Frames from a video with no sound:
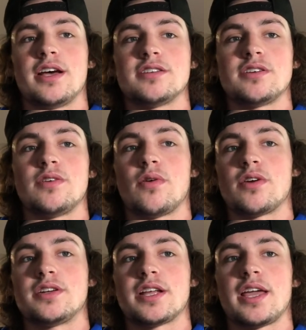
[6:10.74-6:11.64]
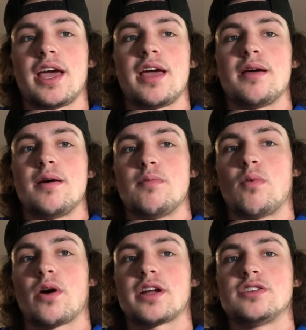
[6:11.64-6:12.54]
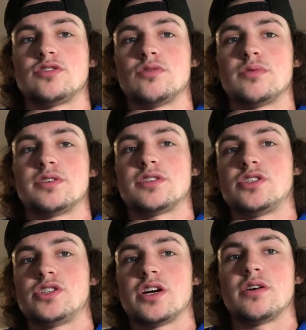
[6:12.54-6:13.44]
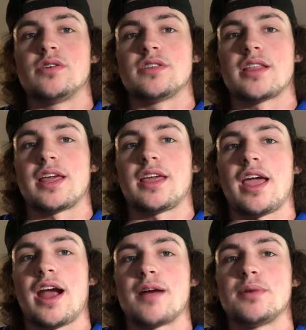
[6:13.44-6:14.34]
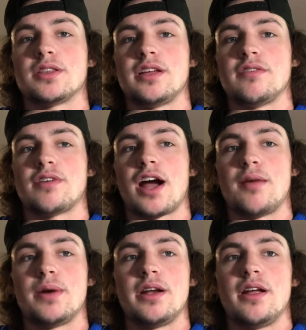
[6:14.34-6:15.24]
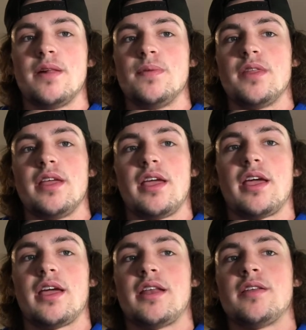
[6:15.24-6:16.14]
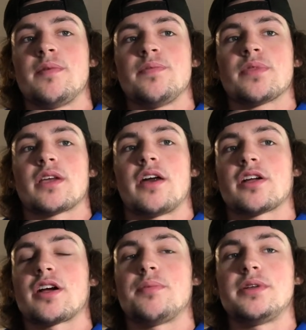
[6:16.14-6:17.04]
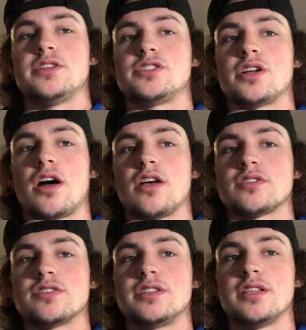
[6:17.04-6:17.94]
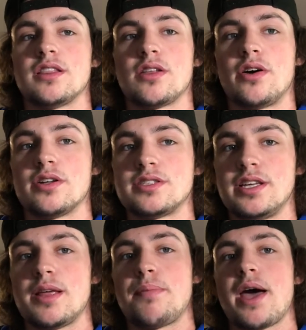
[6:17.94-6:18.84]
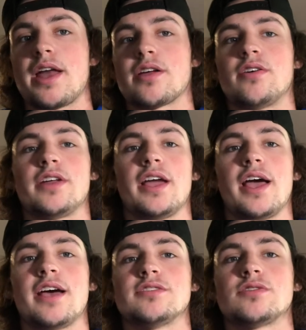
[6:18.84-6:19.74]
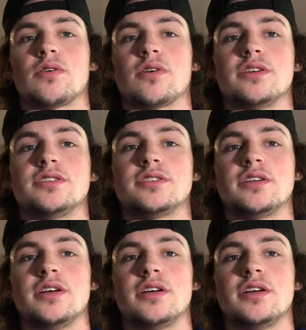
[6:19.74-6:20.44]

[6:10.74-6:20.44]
in order to get more consumers to show that they care about the environment. And other companies should also see the loyalty that Patagonia has towards